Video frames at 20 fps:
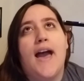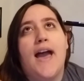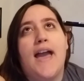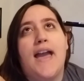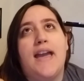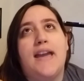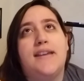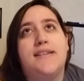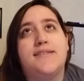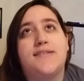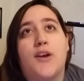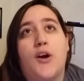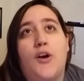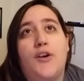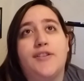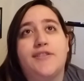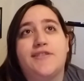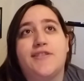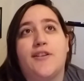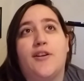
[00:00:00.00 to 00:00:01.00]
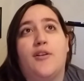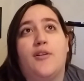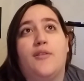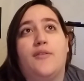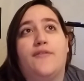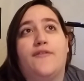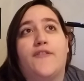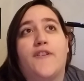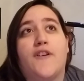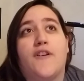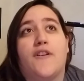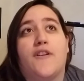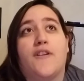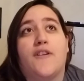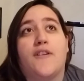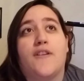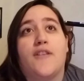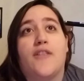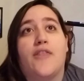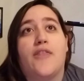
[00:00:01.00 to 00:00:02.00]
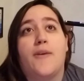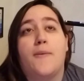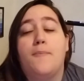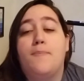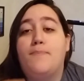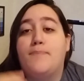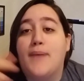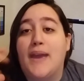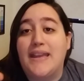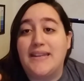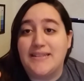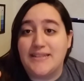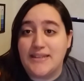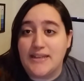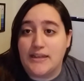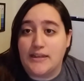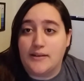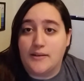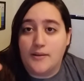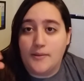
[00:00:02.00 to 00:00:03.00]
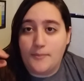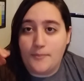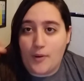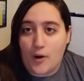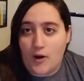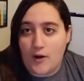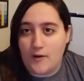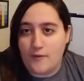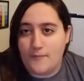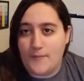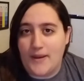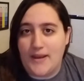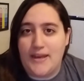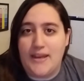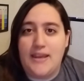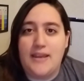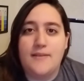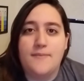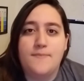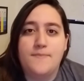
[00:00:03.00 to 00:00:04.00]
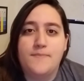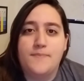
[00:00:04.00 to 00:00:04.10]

And also for the bending part of my knee,